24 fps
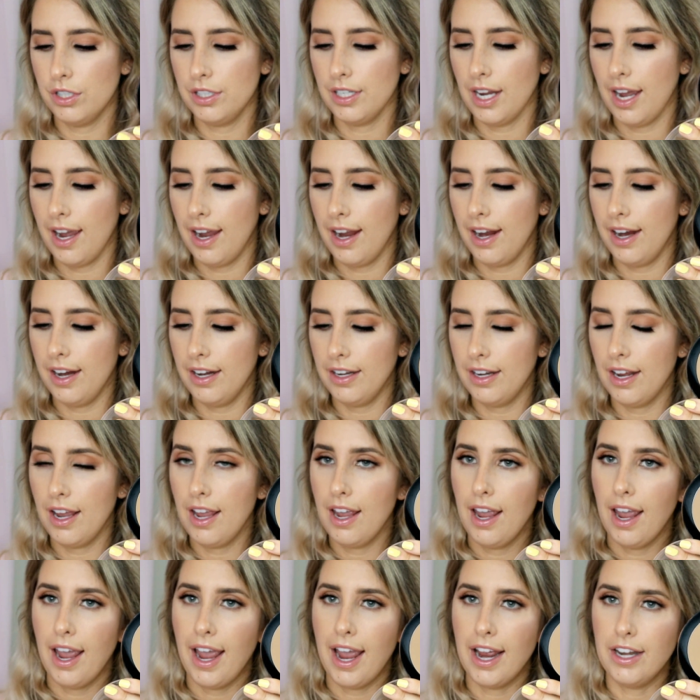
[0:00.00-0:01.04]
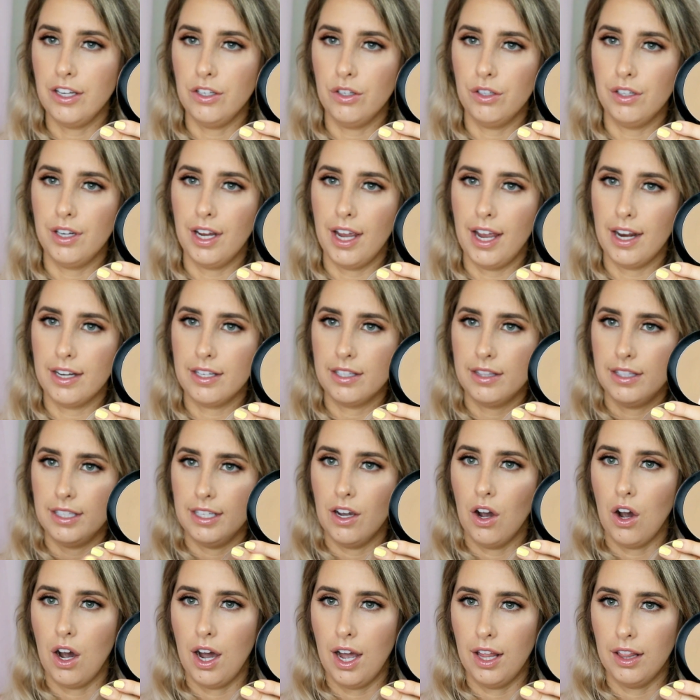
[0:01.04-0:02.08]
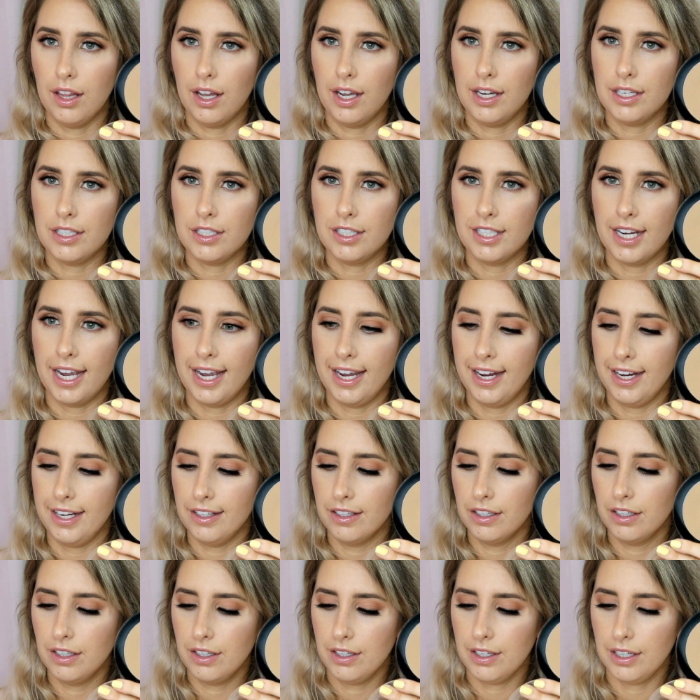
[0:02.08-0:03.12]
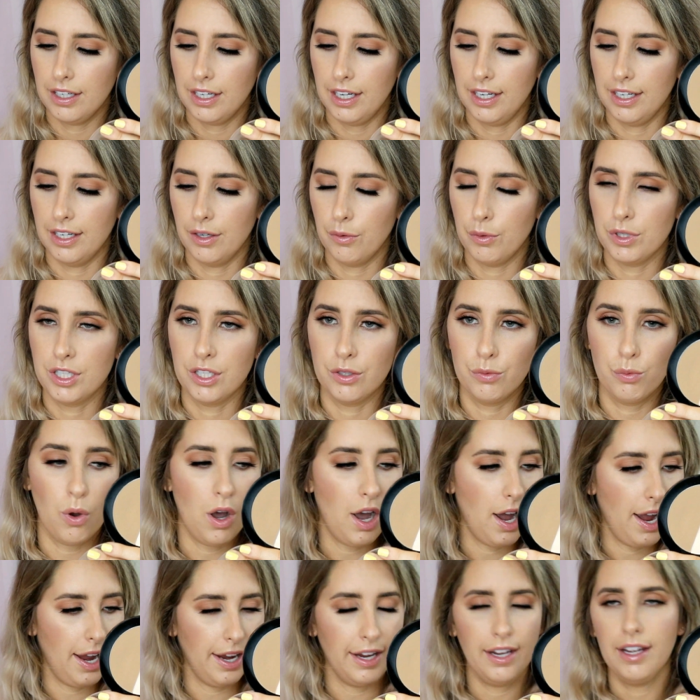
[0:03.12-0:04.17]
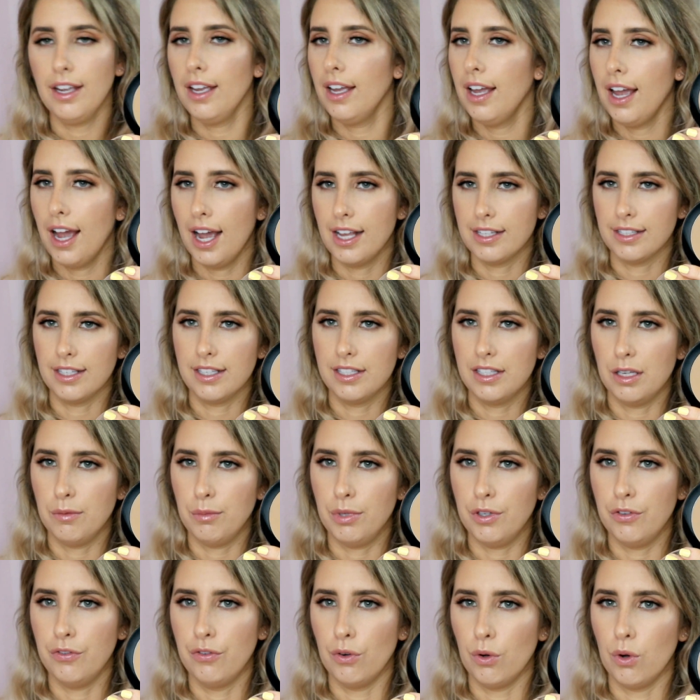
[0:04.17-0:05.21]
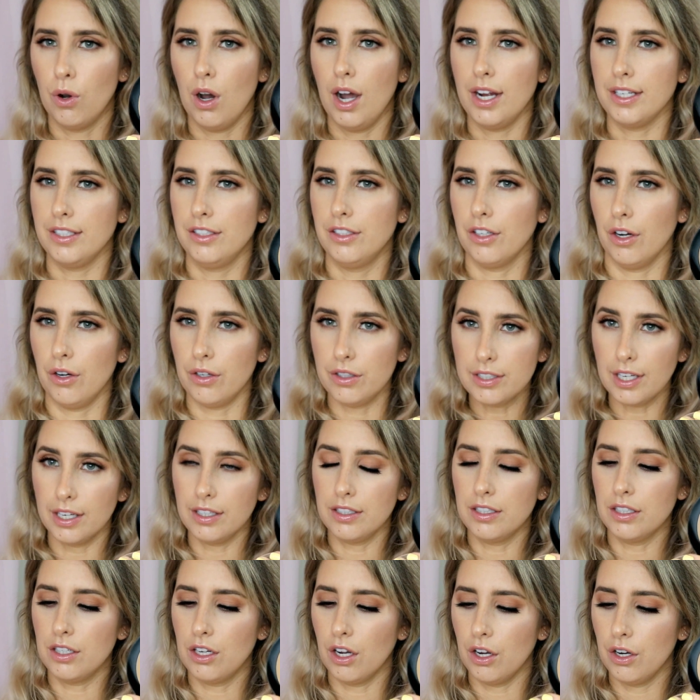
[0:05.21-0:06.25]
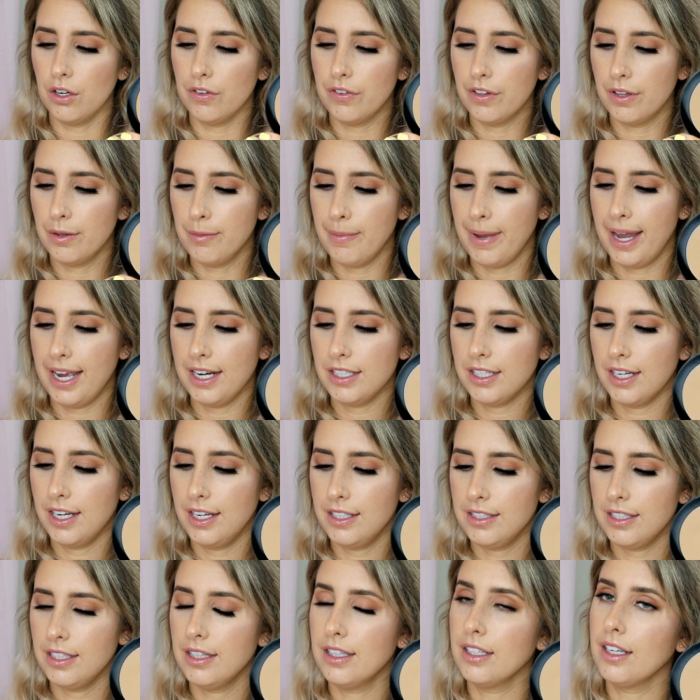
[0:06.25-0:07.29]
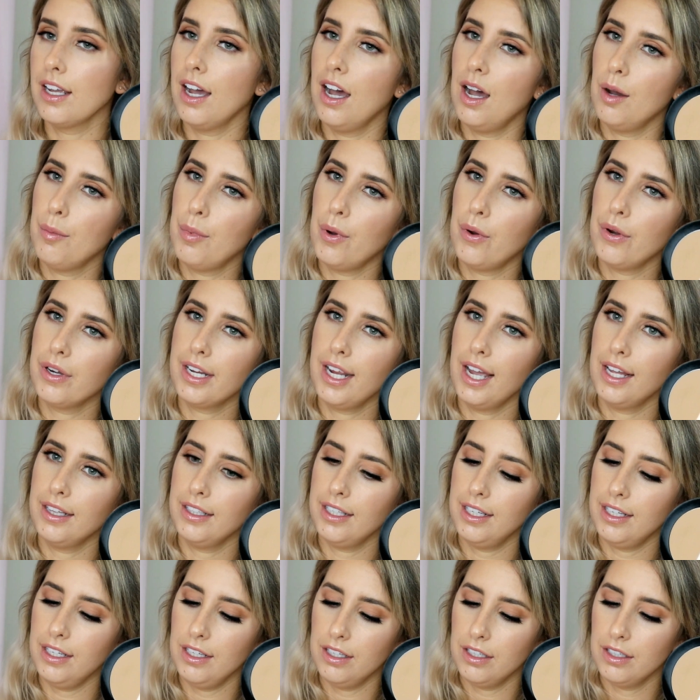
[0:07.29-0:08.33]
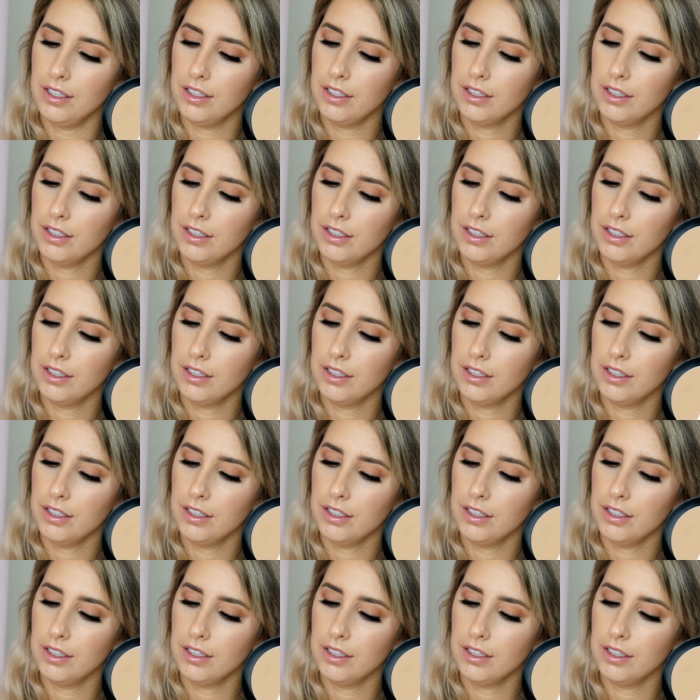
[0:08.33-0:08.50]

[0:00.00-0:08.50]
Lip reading: shade and you get the highlight shade in it, which is why, as I said before, I don't tend to go for the matte shades in the Garbo & Kelly